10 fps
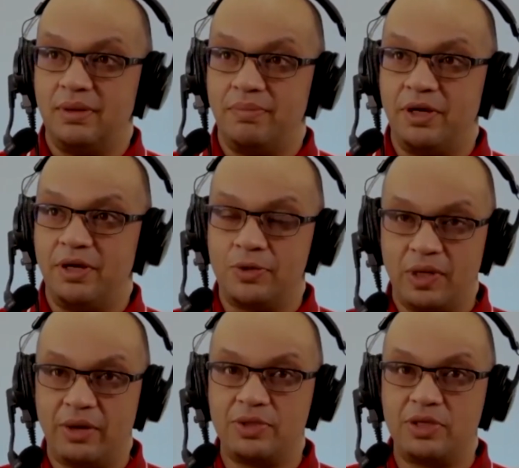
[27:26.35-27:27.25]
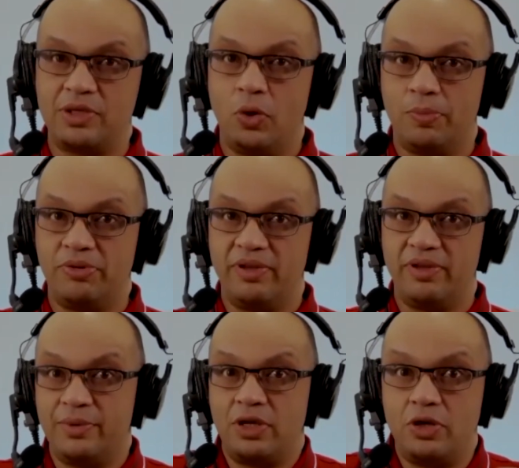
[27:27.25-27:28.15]
Because when I was in corporate,
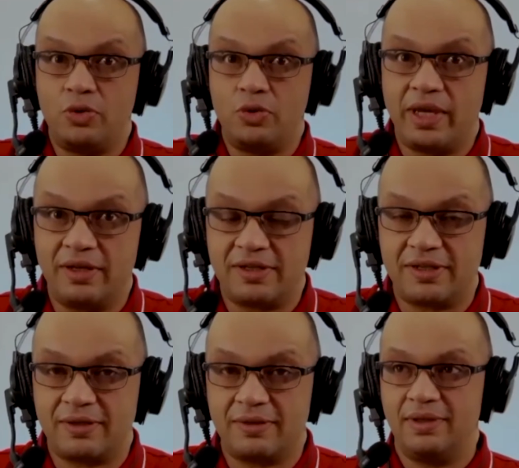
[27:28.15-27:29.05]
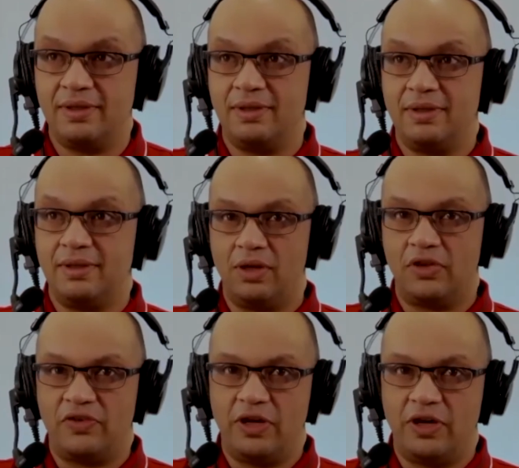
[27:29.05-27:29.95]
that was a huge weakness. Don't
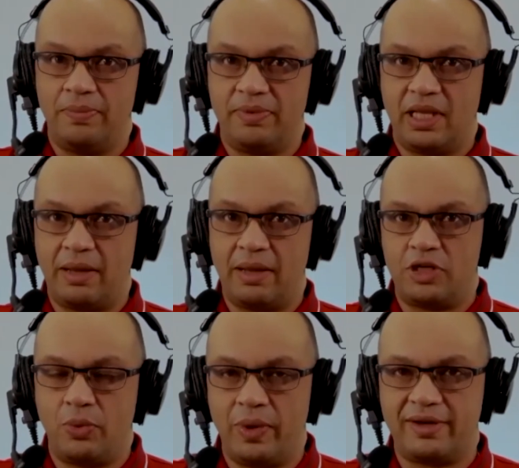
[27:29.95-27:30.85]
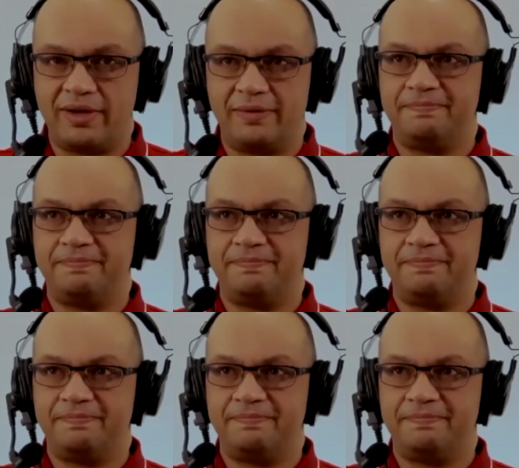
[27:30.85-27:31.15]
ask mm. for help, that makes you weak.